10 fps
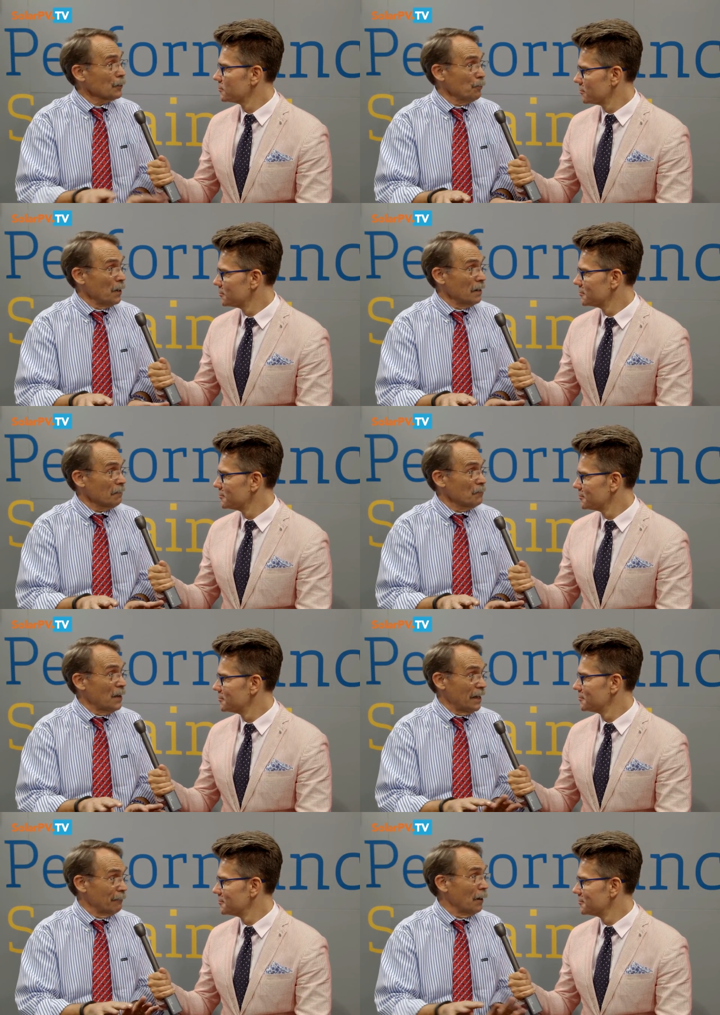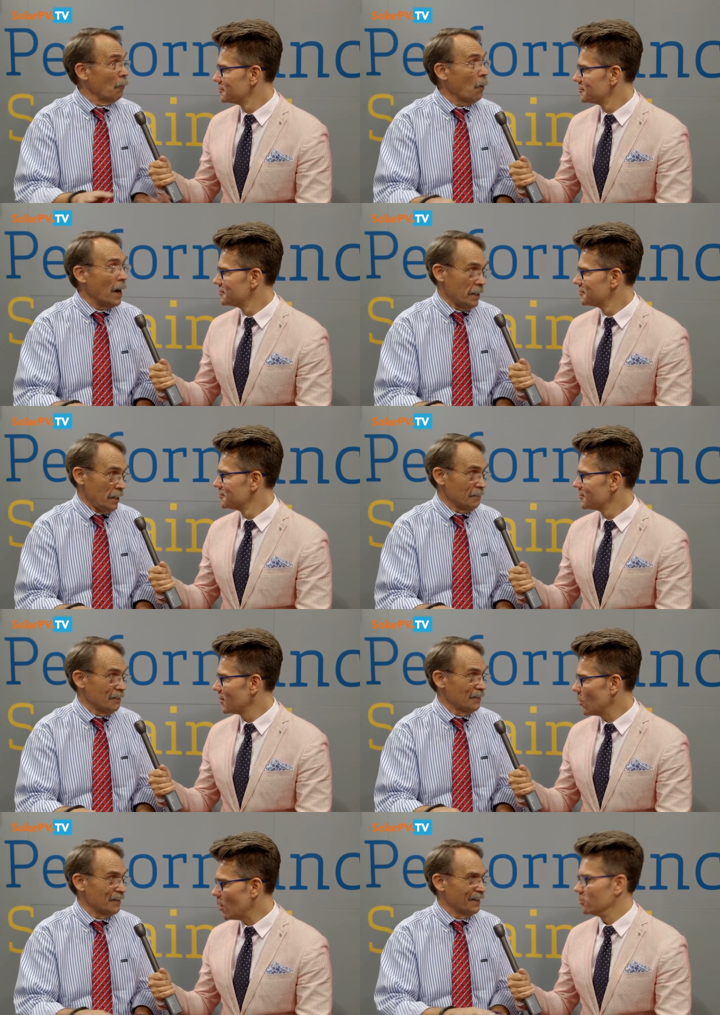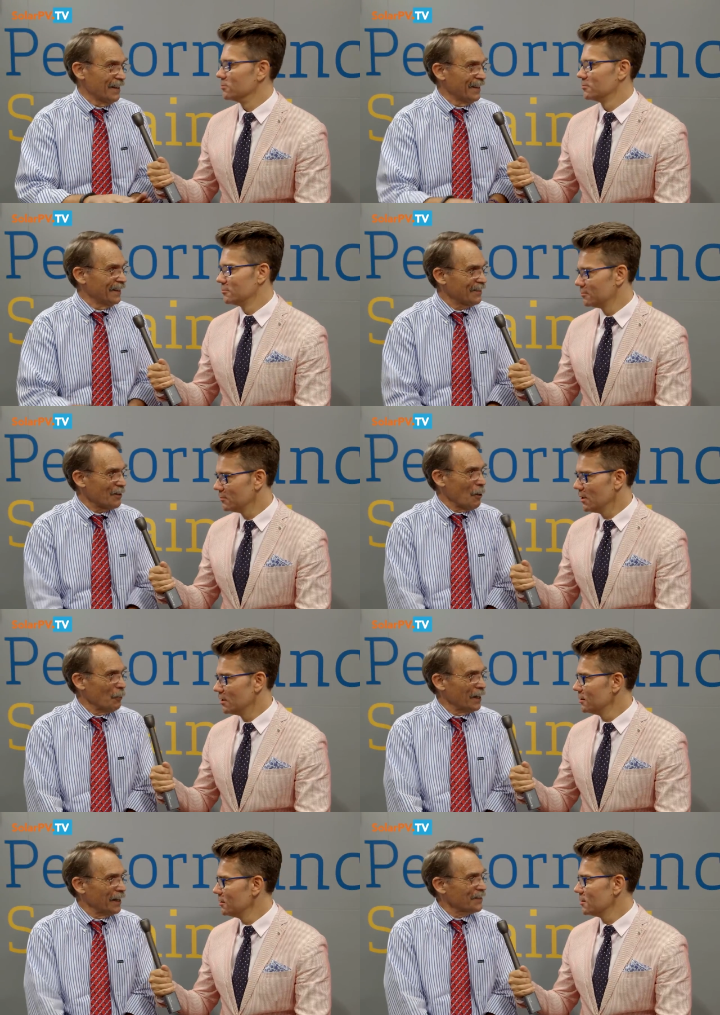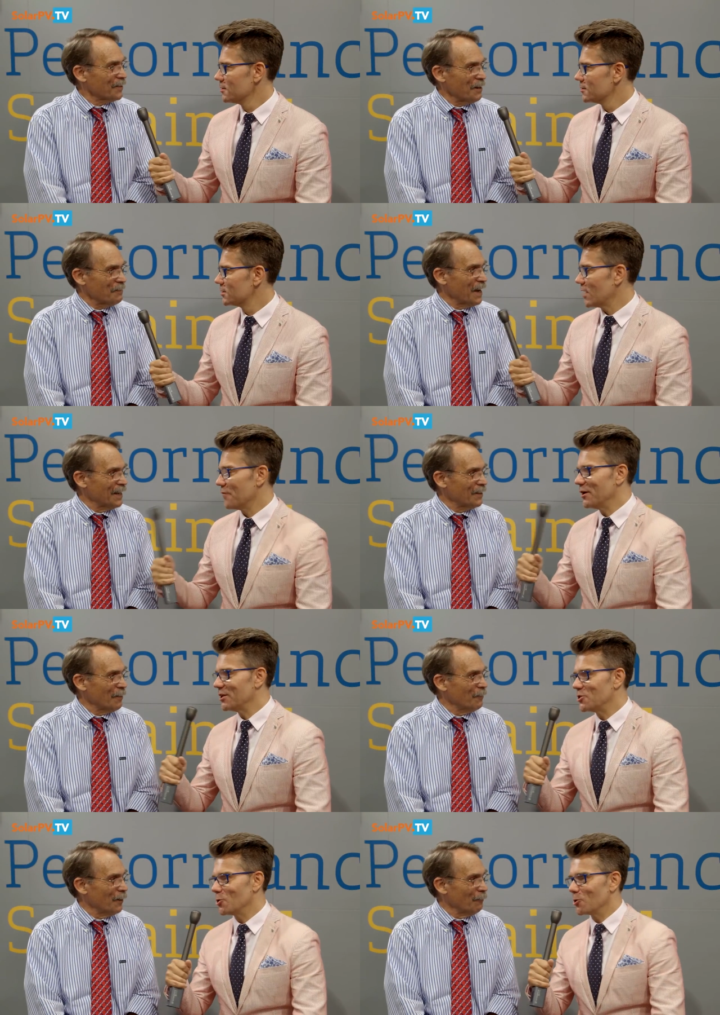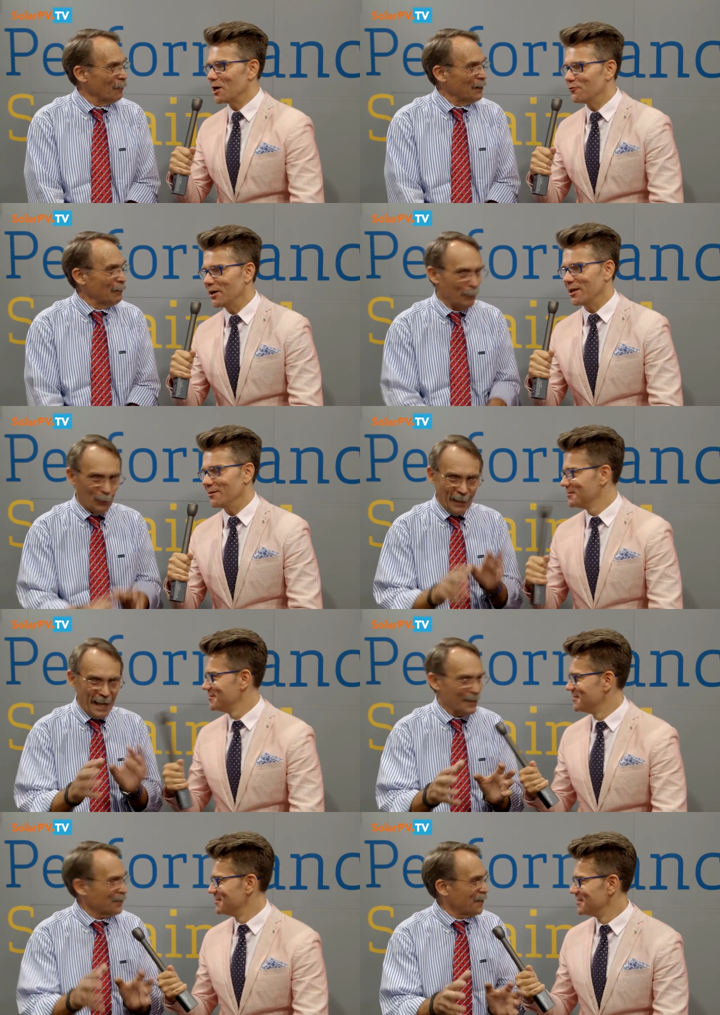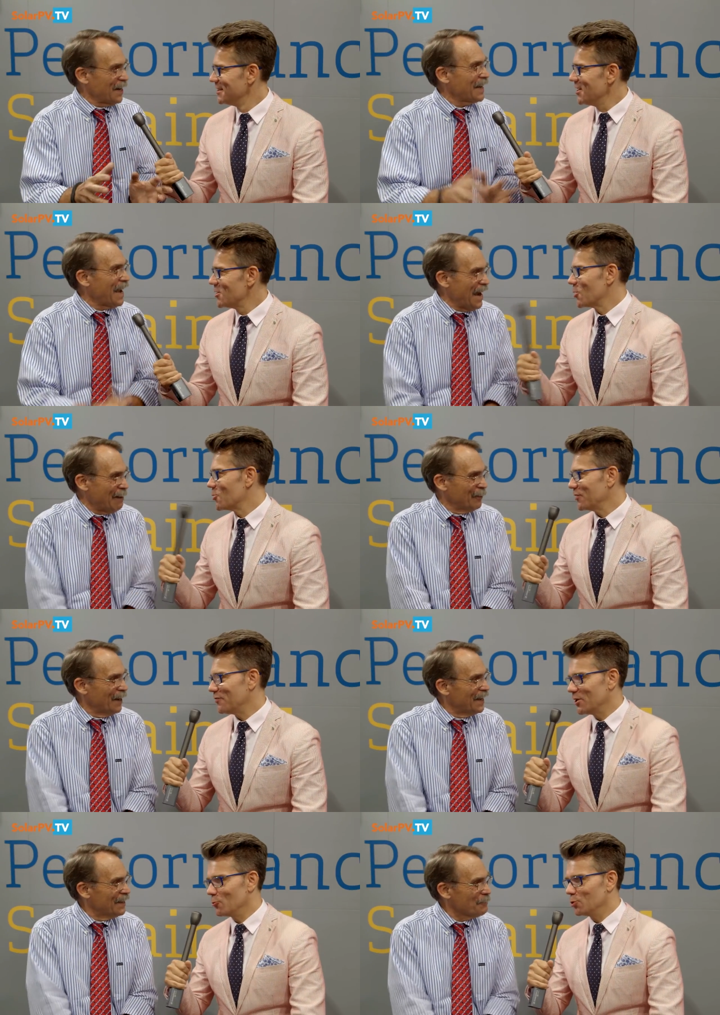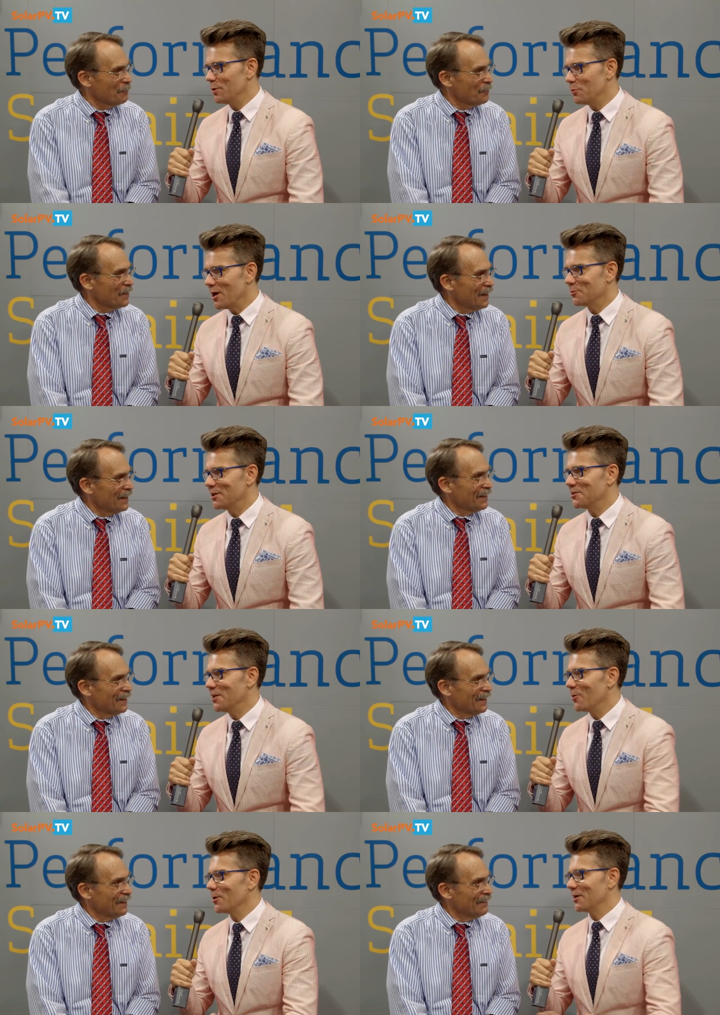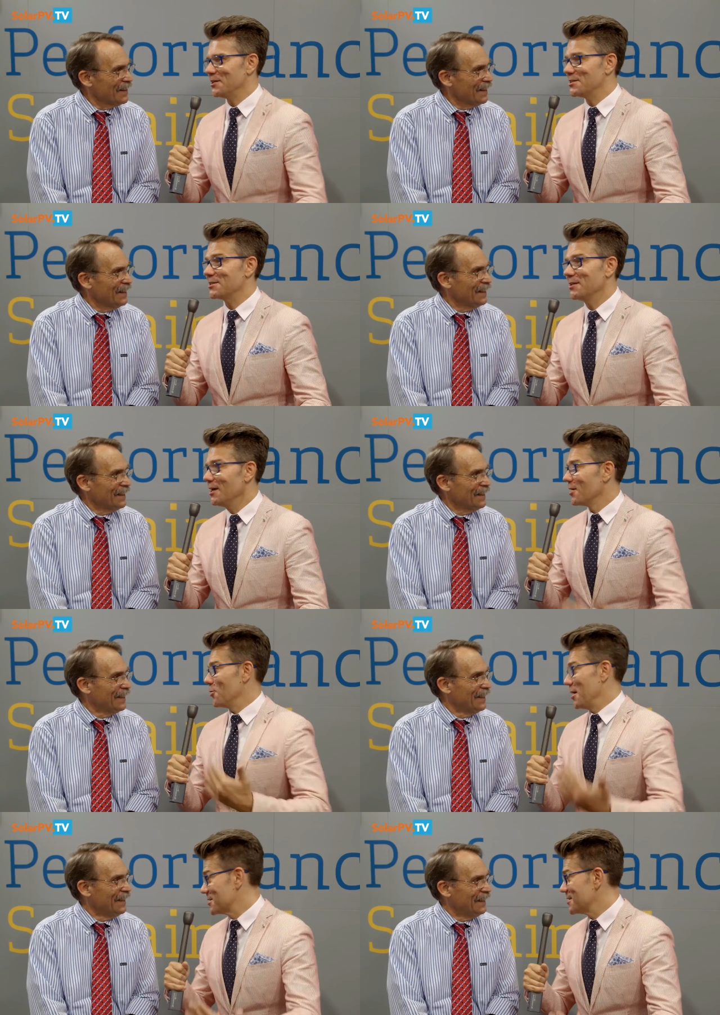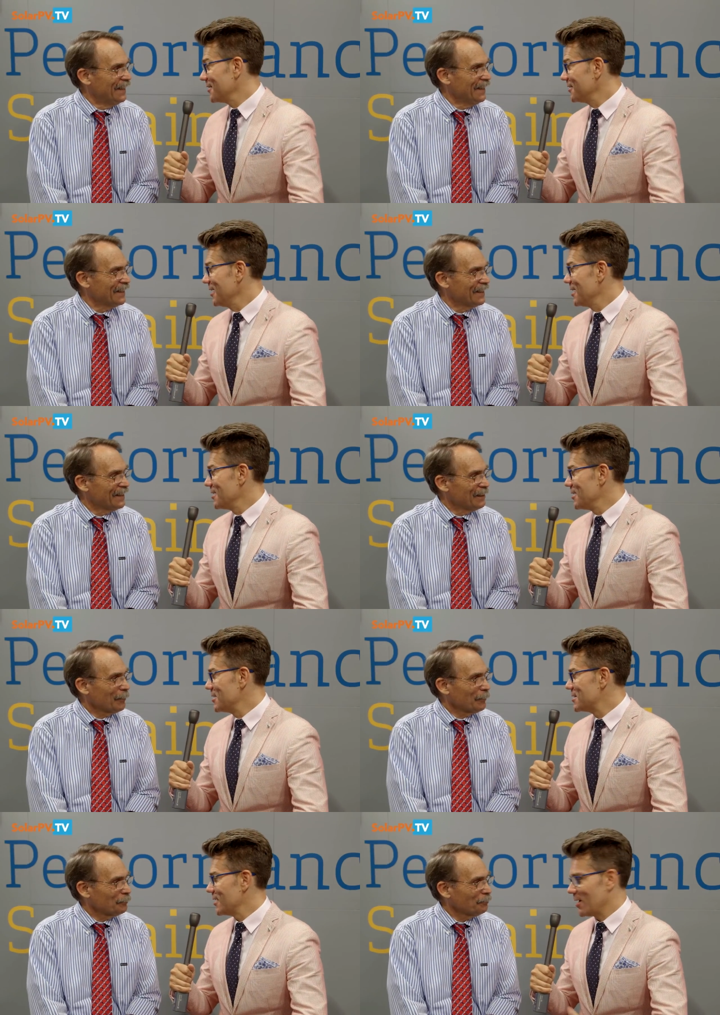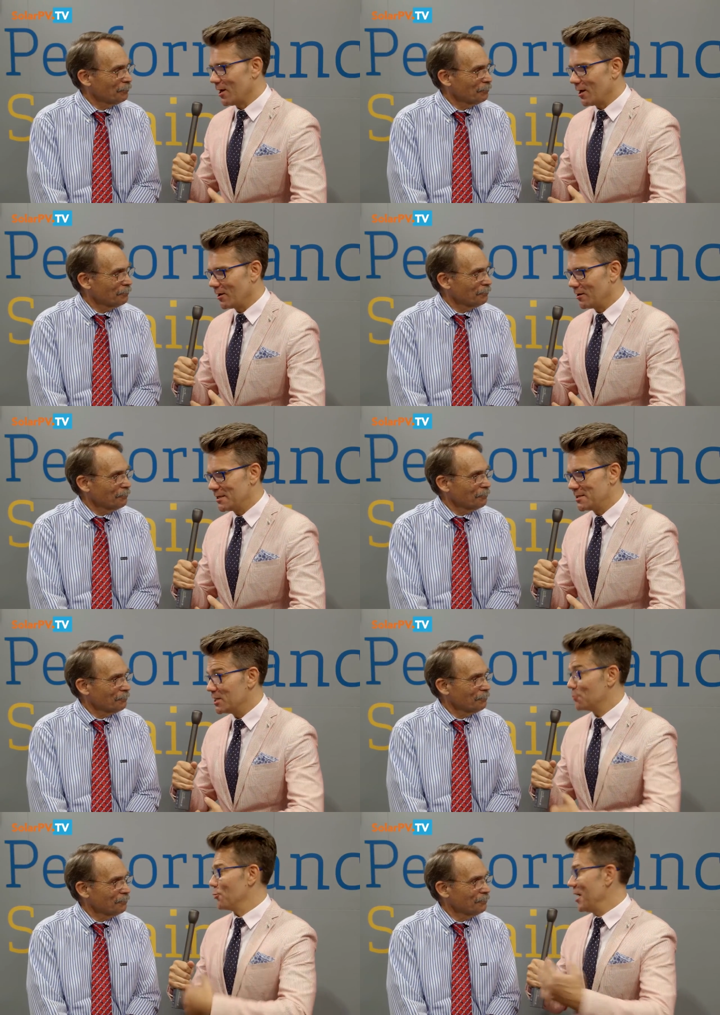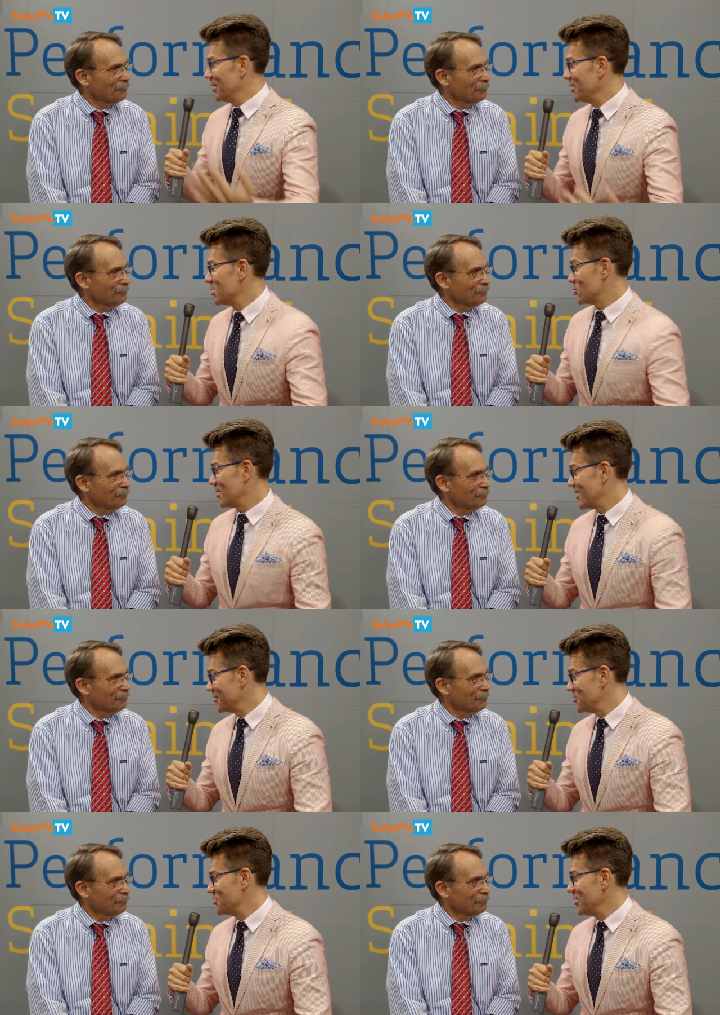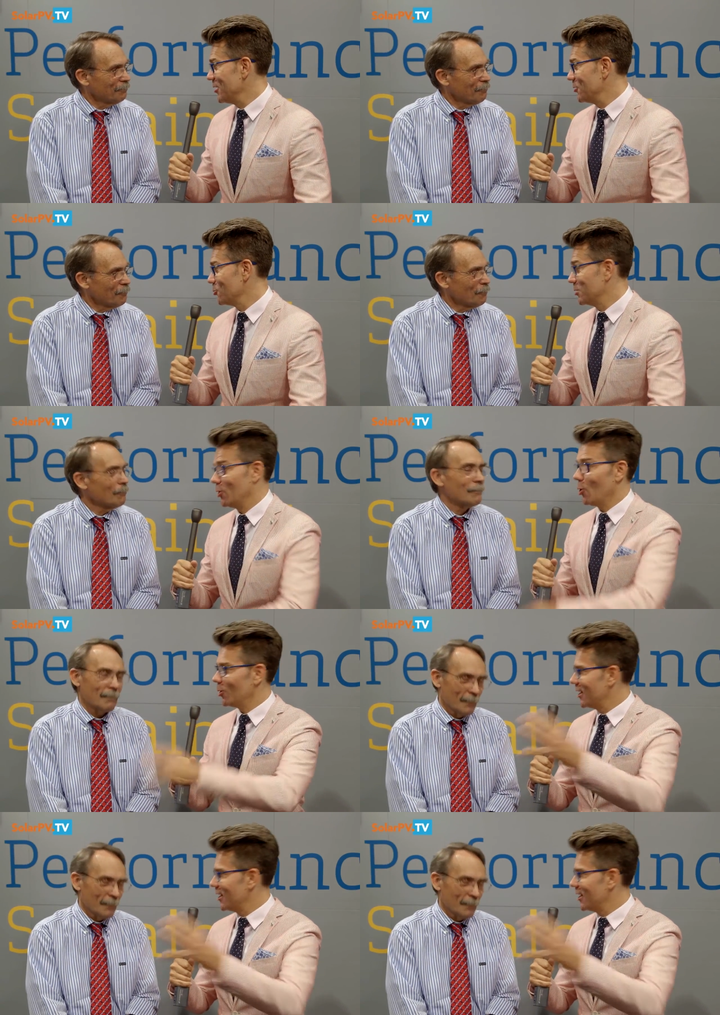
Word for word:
Speaker 1: speak native Hawaiian. Whoa. So it's a. So I think a that your grandfather legacy to have. Your grandfather
Speaker 2: would be proud that now uh, his grandson is, uh, let's say, spreading solar energy into the whole